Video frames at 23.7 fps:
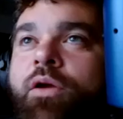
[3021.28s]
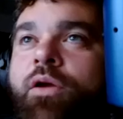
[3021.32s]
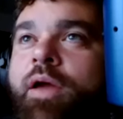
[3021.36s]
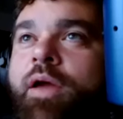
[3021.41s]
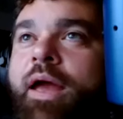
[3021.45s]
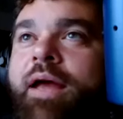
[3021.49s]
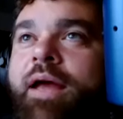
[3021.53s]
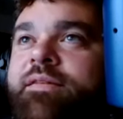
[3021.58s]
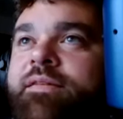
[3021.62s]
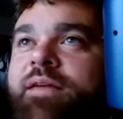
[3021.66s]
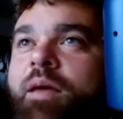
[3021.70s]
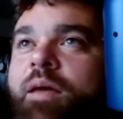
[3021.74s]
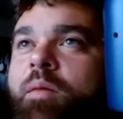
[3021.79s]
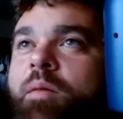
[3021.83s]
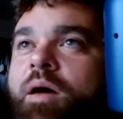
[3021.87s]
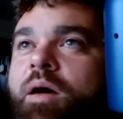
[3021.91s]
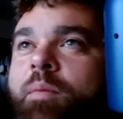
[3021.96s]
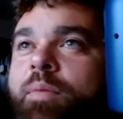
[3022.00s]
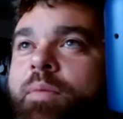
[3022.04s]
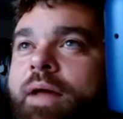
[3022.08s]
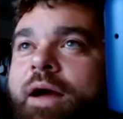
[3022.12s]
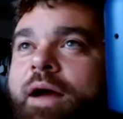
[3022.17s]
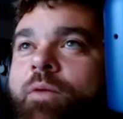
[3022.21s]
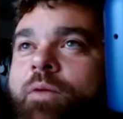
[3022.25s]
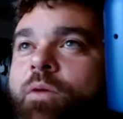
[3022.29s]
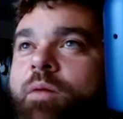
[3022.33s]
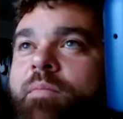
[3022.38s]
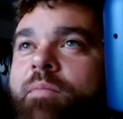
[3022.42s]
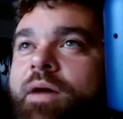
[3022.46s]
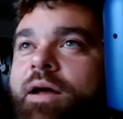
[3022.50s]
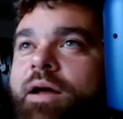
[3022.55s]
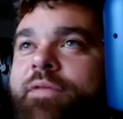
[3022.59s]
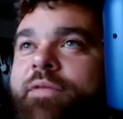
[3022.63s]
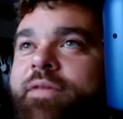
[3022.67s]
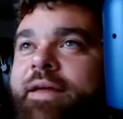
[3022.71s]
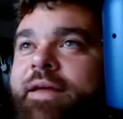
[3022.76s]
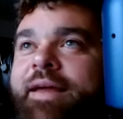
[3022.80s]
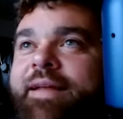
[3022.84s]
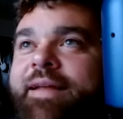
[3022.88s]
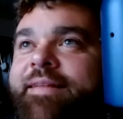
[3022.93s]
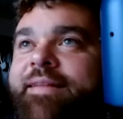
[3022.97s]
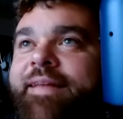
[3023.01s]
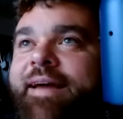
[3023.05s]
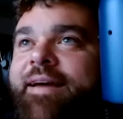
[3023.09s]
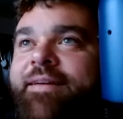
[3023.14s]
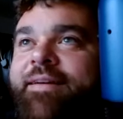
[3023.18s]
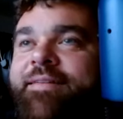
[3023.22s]
can't sub up like 1 month and get
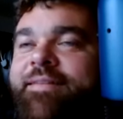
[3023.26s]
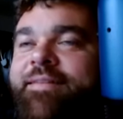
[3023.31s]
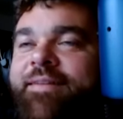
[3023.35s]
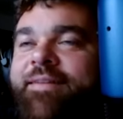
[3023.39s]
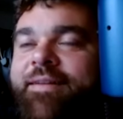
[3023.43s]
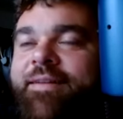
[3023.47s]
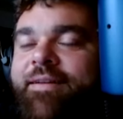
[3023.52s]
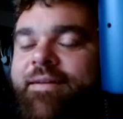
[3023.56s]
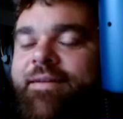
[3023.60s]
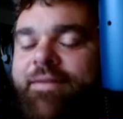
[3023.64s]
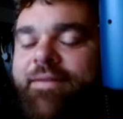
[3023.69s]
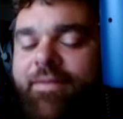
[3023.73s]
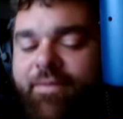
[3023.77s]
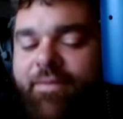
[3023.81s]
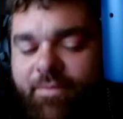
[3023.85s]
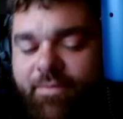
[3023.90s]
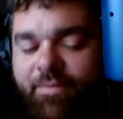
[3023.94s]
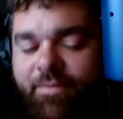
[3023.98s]
that. Yeah, you can't sub